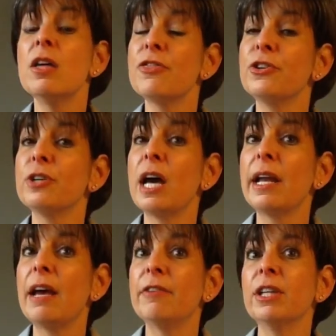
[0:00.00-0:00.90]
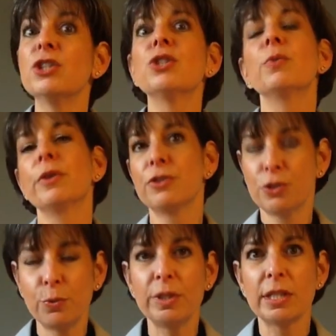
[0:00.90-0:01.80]
they're not having issue with
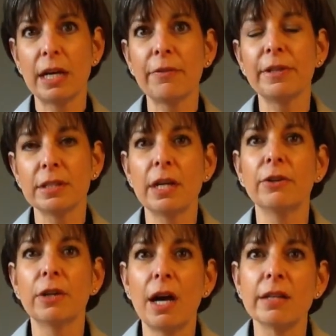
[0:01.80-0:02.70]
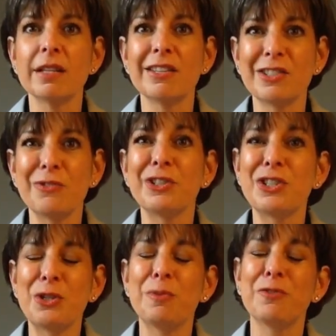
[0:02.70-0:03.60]
squeezing out the entire contents of a
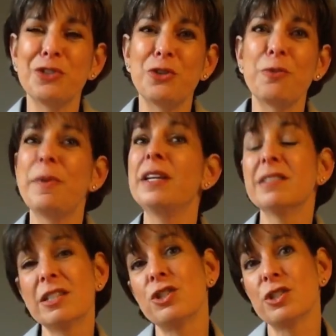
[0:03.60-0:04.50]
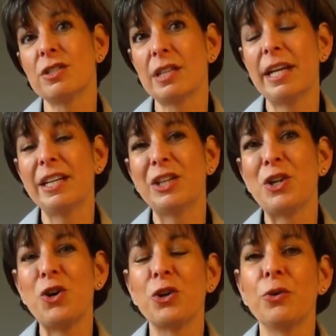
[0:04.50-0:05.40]
tube of toothpaste and just letting it
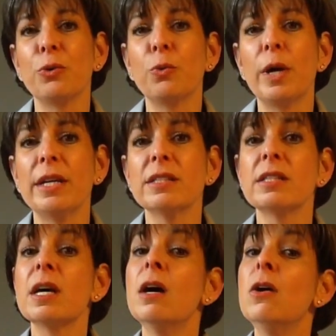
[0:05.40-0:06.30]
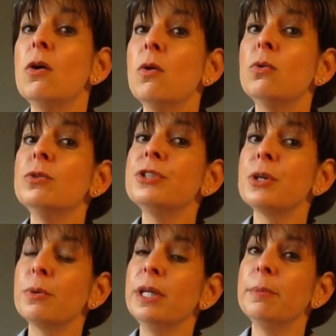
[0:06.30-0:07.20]
all go to waste.
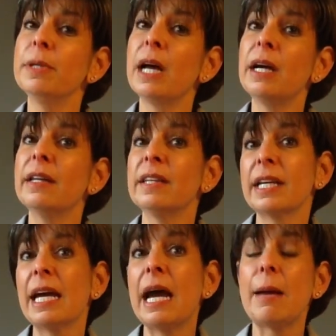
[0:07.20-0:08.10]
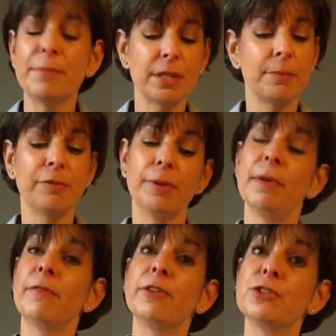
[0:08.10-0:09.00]
Also, keep an eye on the cap. Some of them
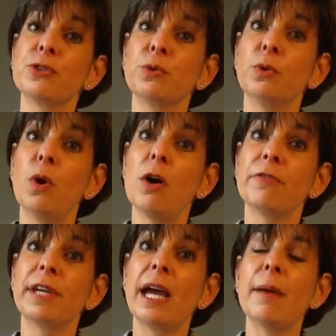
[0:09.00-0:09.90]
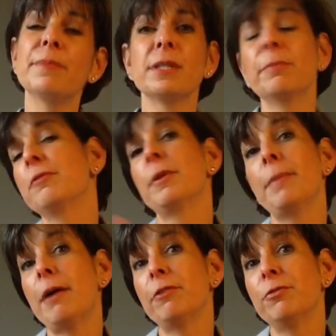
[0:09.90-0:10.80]
have the screw-off cap, some of them
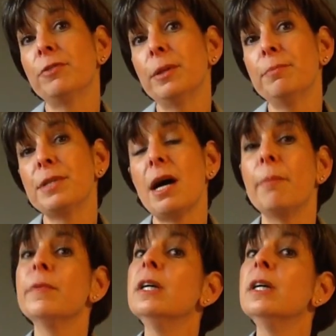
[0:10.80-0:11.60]
have a flip top.